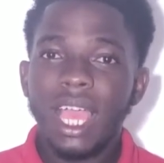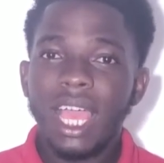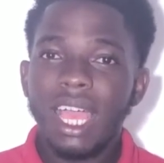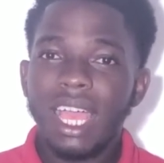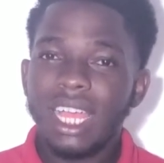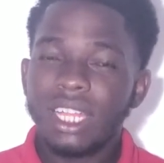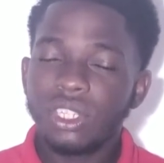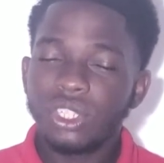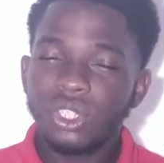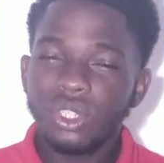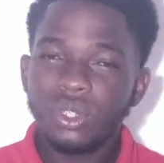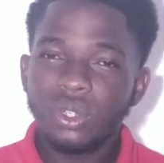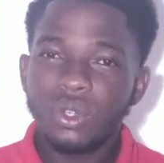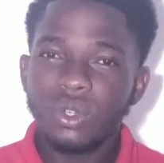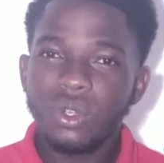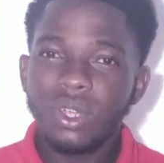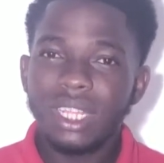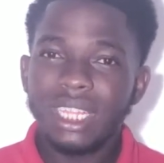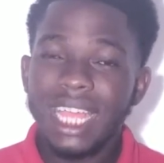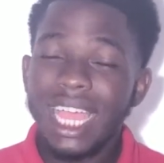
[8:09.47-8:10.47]
Uh, and
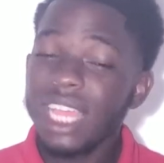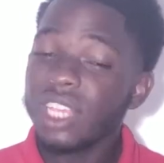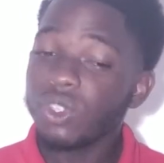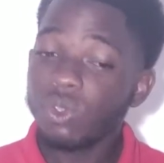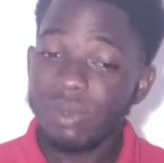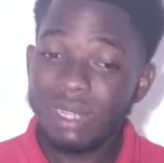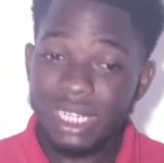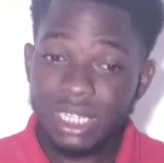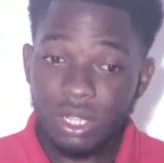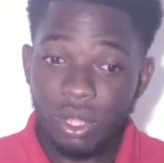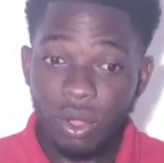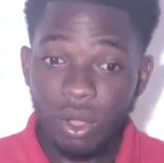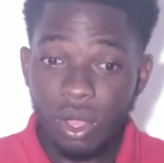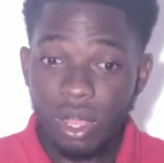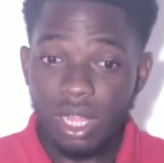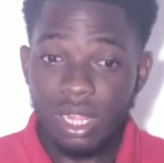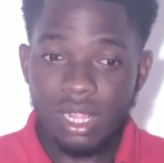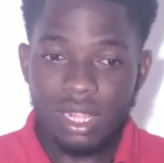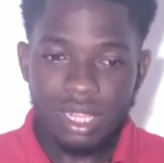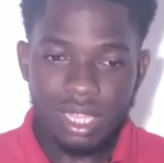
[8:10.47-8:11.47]
so that is where it
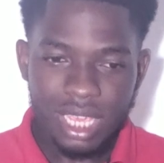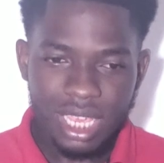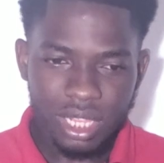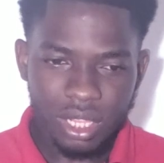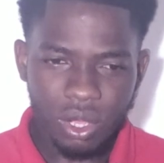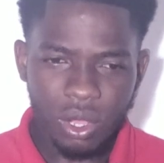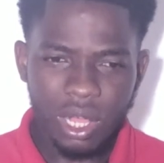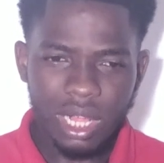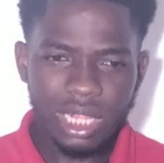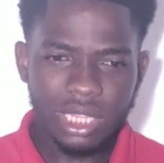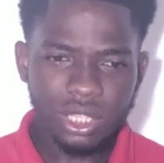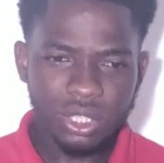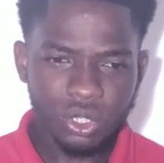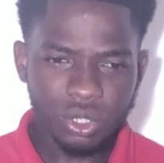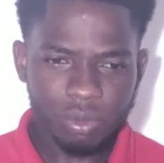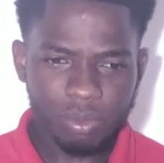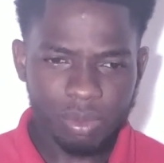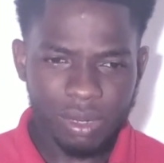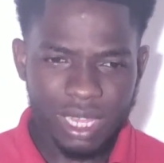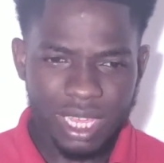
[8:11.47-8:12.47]
all, it all
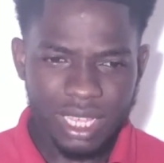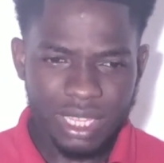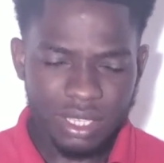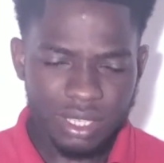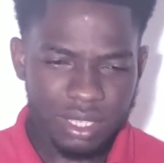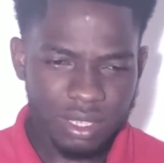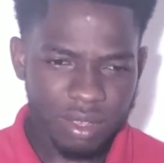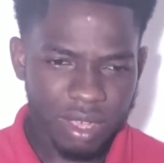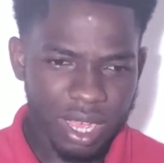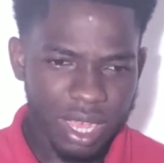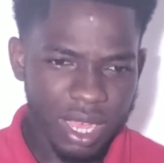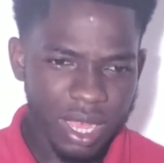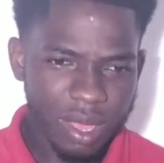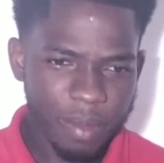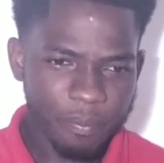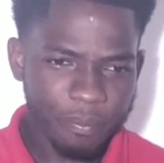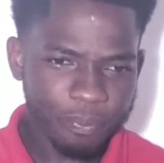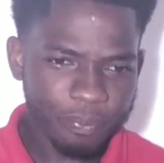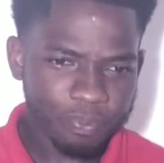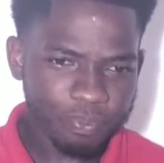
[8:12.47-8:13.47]
took place
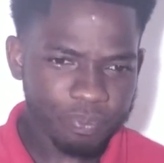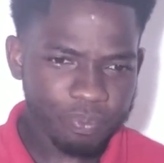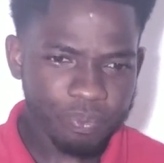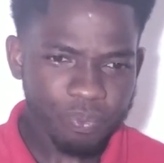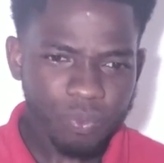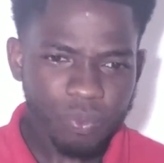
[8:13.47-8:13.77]
um,